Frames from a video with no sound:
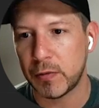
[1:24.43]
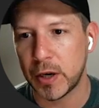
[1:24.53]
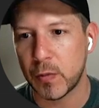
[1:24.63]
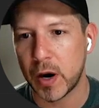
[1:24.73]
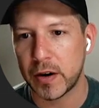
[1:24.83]

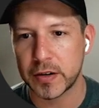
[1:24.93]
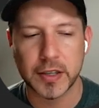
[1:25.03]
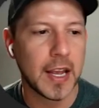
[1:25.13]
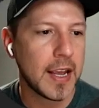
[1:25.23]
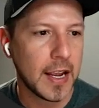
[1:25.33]

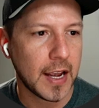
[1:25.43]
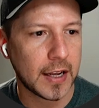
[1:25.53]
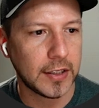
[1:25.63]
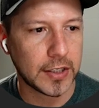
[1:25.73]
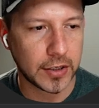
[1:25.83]
requires
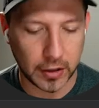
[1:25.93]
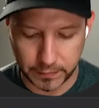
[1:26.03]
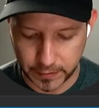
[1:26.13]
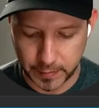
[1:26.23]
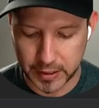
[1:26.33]
additional
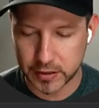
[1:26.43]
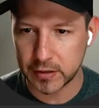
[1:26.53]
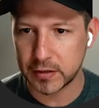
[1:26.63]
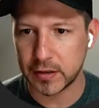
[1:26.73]
information.